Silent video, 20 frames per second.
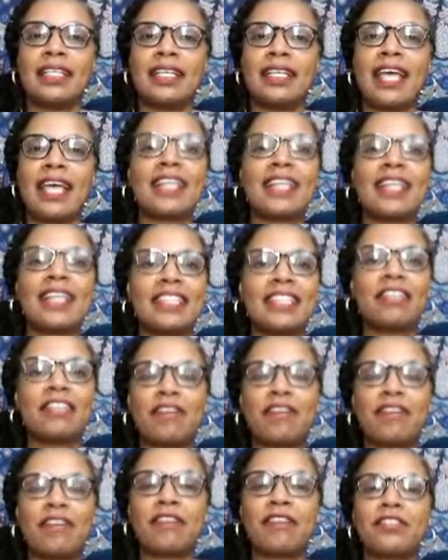And
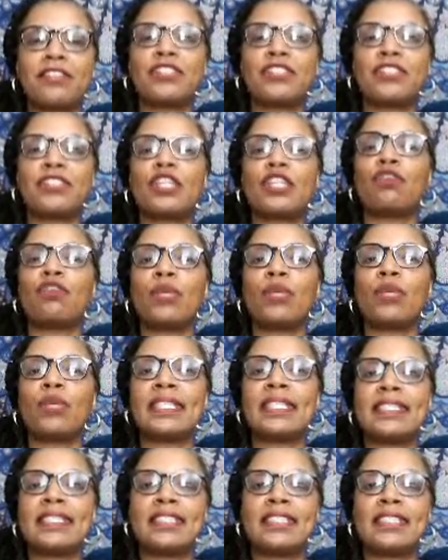identify for yourself what it
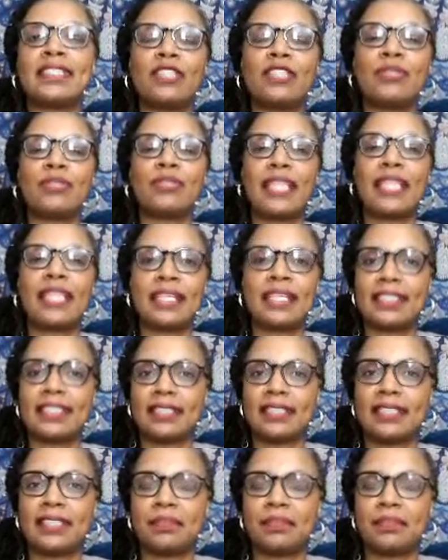is that you taste.